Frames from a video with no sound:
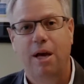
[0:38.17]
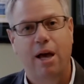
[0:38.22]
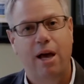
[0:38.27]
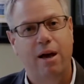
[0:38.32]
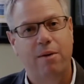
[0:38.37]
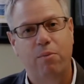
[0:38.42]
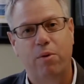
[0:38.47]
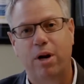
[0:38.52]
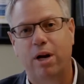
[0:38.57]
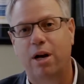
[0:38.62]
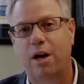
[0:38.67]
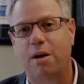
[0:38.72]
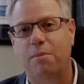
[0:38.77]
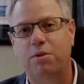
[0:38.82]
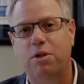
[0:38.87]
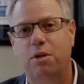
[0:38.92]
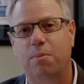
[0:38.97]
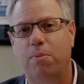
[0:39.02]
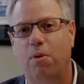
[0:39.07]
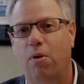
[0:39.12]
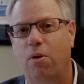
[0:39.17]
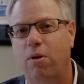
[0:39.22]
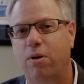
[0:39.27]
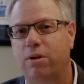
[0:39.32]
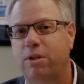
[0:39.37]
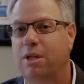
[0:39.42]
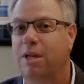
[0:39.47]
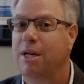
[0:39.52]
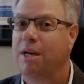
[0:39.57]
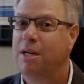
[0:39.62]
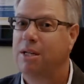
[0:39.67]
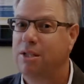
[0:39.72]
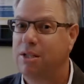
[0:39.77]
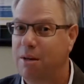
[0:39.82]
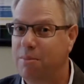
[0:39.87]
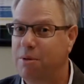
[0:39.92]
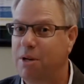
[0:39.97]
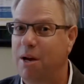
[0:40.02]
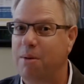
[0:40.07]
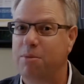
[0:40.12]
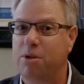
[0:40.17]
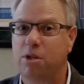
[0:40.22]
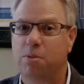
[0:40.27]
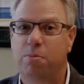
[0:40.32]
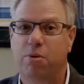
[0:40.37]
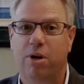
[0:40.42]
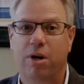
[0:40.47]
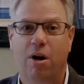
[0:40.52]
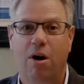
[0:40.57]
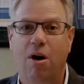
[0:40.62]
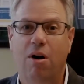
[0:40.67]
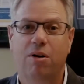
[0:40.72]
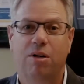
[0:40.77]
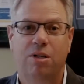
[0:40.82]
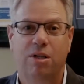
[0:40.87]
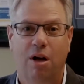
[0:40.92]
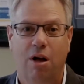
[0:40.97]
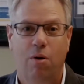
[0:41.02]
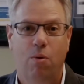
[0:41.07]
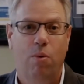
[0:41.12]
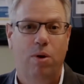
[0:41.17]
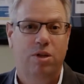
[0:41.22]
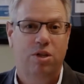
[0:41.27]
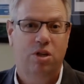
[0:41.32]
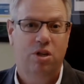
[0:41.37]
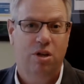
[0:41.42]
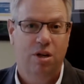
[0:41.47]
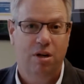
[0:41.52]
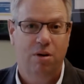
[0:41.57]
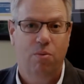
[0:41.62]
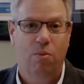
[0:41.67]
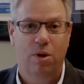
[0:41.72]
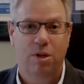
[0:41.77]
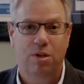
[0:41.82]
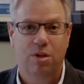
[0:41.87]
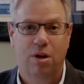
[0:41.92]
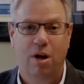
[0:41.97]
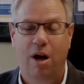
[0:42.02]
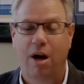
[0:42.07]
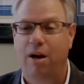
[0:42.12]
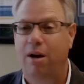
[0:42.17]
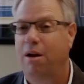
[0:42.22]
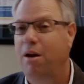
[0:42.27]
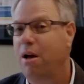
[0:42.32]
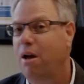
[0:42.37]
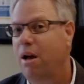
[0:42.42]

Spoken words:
And when it comes to polls, sometimes it's pretty hard to tell what's good and what's not.